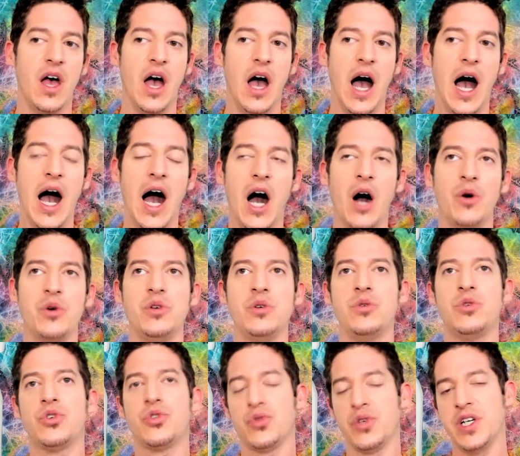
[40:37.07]
how
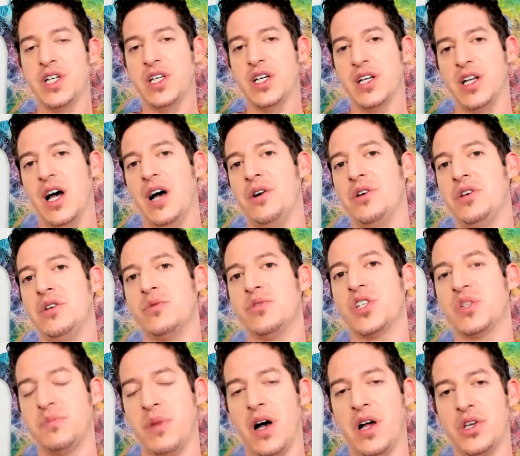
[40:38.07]
you treat it, how you
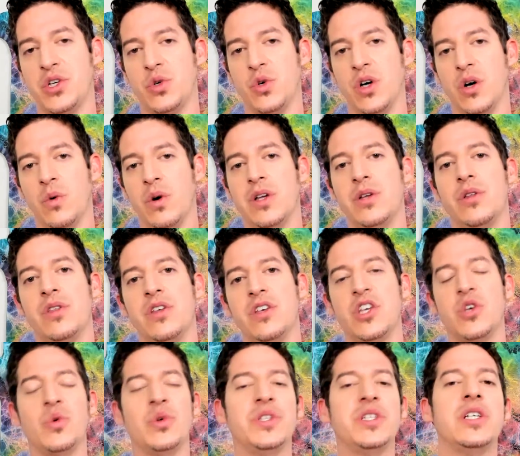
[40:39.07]
respond to it, what you think
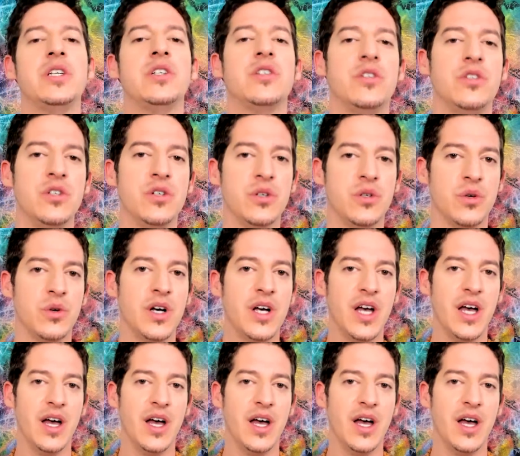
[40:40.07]
you will need to do,